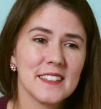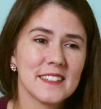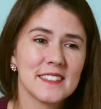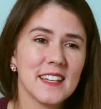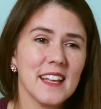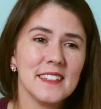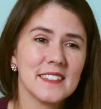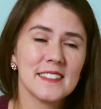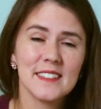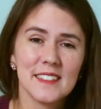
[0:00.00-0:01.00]

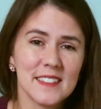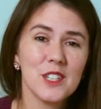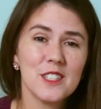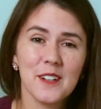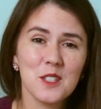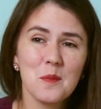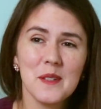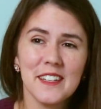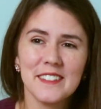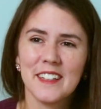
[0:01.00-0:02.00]
state, reach out to
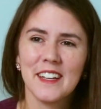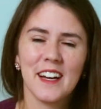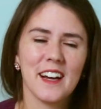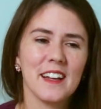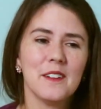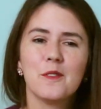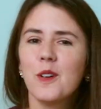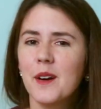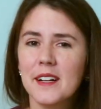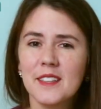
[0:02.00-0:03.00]
me,
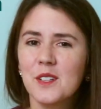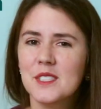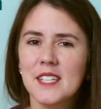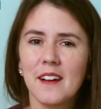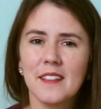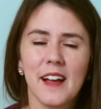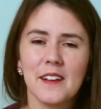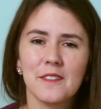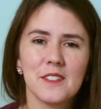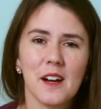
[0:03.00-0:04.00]

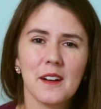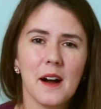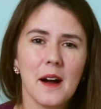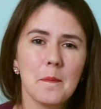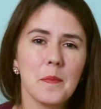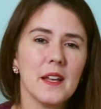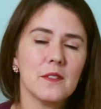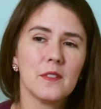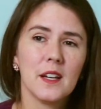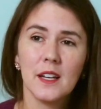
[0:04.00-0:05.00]
info@low-sal-life.com.
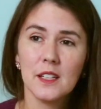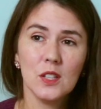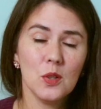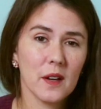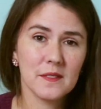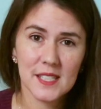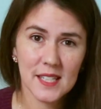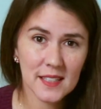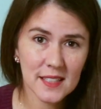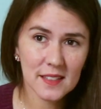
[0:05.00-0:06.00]
If you have
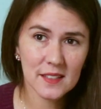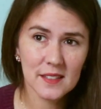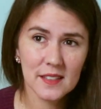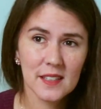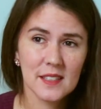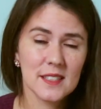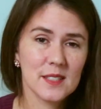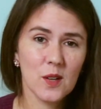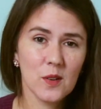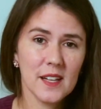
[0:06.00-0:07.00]
studied
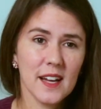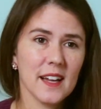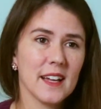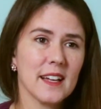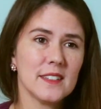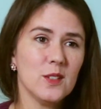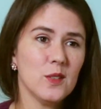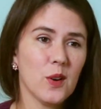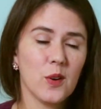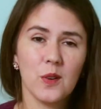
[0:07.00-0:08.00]
dystonia and you
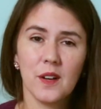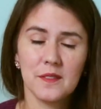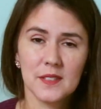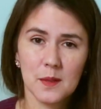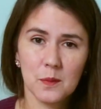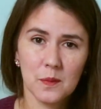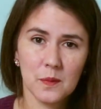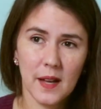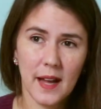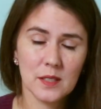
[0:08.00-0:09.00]
know of some
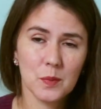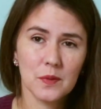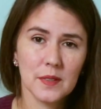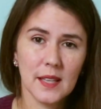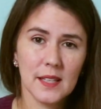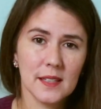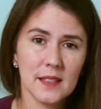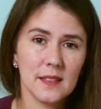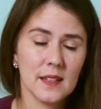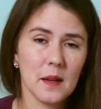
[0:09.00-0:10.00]
aspirin
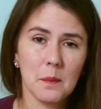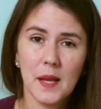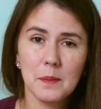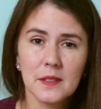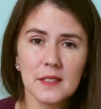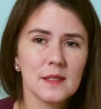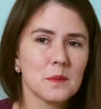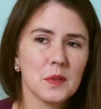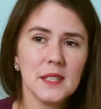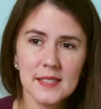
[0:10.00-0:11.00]
related papers,
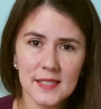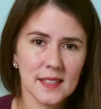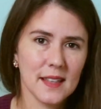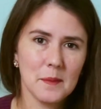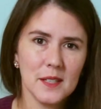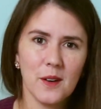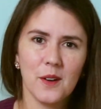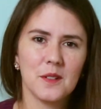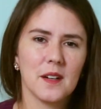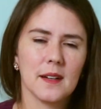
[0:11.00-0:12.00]
please let me
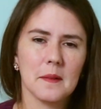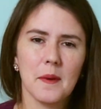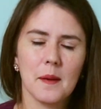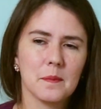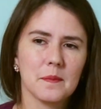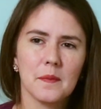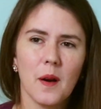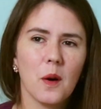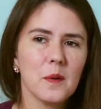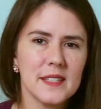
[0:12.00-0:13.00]
know. I'm
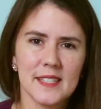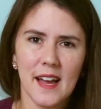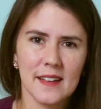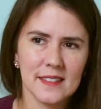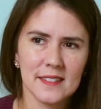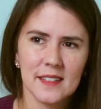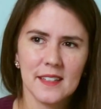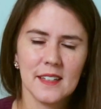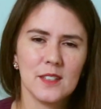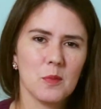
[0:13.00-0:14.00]
always adding
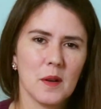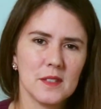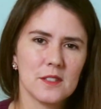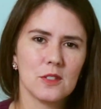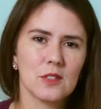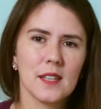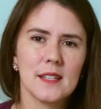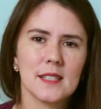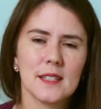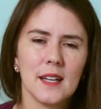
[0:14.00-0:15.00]
to my research
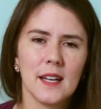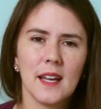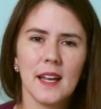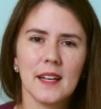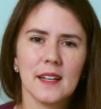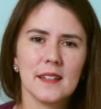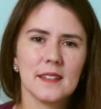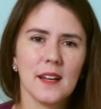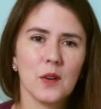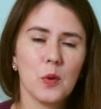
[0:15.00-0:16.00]
list,
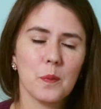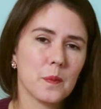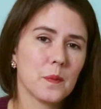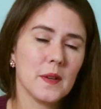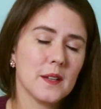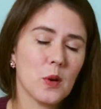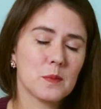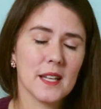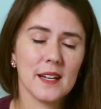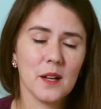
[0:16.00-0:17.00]
and I hope in
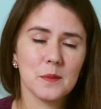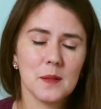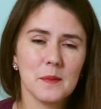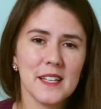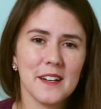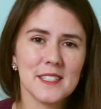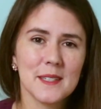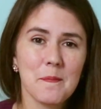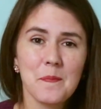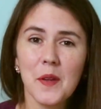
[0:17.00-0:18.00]
hopes that it helps somebody
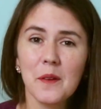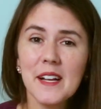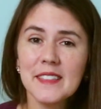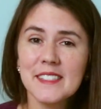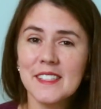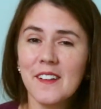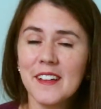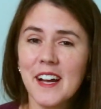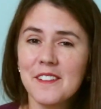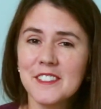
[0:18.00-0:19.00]
else. All right, that's all
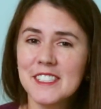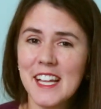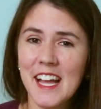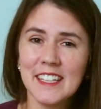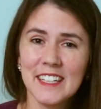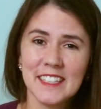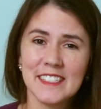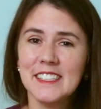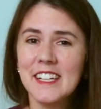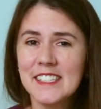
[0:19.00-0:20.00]
I got for today.
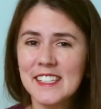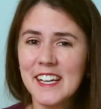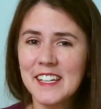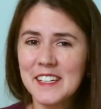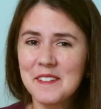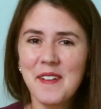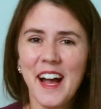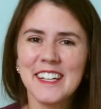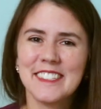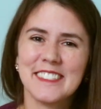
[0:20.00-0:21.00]
See you guys later.
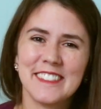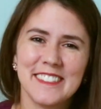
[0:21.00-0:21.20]
Bye.